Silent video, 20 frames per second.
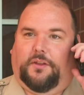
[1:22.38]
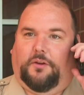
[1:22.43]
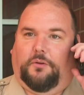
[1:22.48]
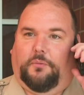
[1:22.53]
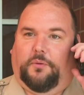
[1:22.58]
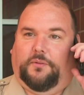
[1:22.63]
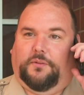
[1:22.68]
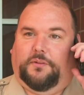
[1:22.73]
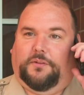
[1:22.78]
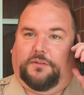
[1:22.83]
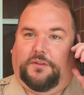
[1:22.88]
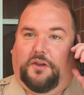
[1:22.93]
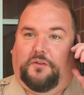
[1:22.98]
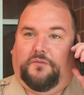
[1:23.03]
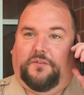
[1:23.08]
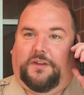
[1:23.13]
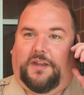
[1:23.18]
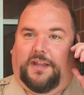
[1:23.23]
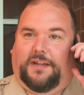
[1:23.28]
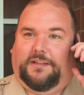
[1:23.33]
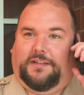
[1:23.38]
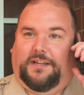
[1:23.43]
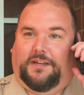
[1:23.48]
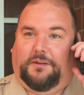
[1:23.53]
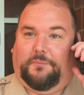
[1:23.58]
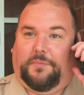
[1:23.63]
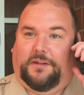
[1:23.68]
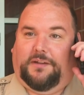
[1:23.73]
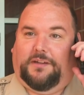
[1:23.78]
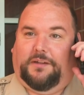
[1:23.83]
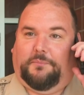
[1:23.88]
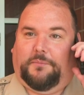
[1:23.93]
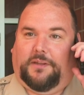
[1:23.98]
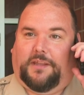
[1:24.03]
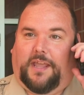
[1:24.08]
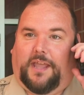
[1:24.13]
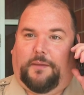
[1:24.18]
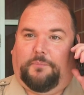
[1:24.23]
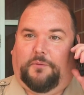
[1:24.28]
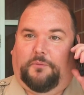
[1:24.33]
So when the COVID-19
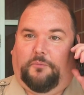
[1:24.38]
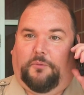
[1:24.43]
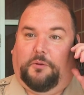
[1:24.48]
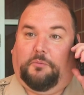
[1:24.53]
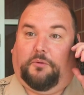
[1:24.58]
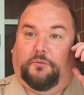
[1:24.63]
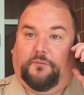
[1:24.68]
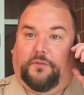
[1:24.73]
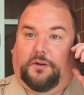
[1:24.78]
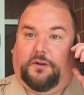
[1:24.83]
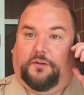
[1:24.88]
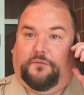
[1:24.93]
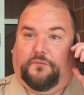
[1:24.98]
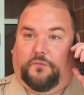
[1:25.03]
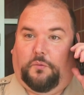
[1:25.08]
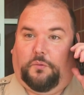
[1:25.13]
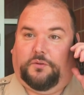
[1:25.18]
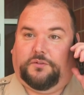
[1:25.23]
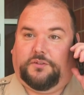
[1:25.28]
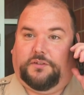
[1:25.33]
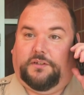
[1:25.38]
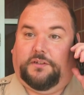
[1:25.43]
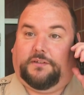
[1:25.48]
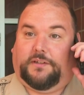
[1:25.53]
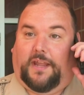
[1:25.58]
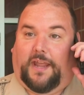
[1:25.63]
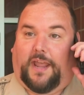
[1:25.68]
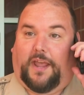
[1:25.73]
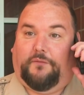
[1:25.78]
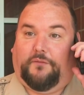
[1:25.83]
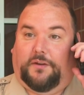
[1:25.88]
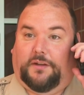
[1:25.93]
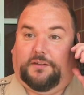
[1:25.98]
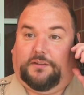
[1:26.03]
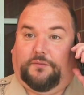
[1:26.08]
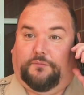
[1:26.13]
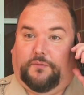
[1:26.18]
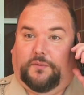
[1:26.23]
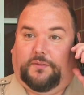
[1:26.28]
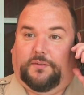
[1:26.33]
pandemic happened, we were very fortunate to have
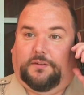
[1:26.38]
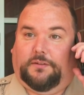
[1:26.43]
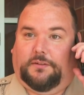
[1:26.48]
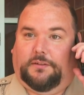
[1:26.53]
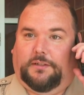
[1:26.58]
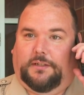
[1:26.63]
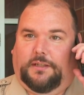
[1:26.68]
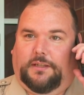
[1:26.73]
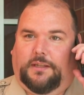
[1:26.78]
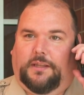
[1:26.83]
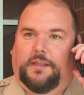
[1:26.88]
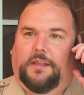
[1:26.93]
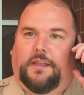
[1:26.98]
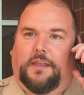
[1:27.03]
it at the facility.